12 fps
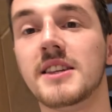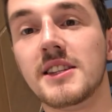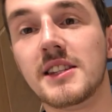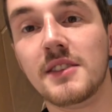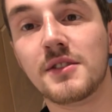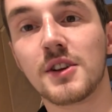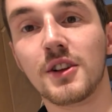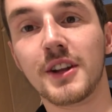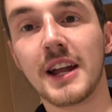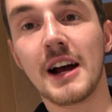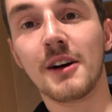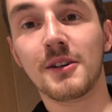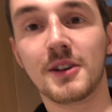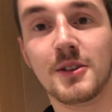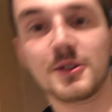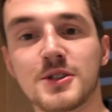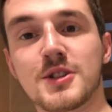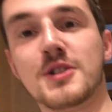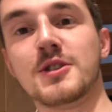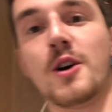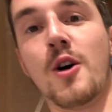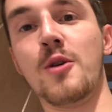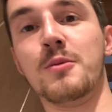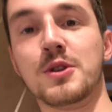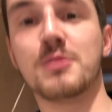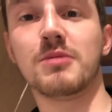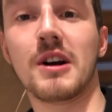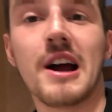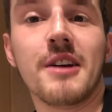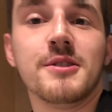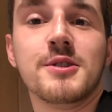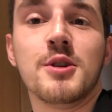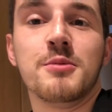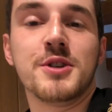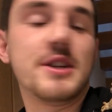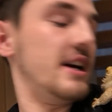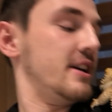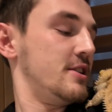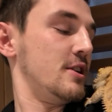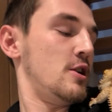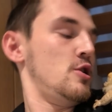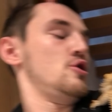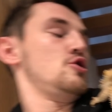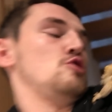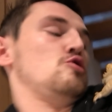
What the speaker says: See Steve's colour now? He looks so much brighter and so much nicer.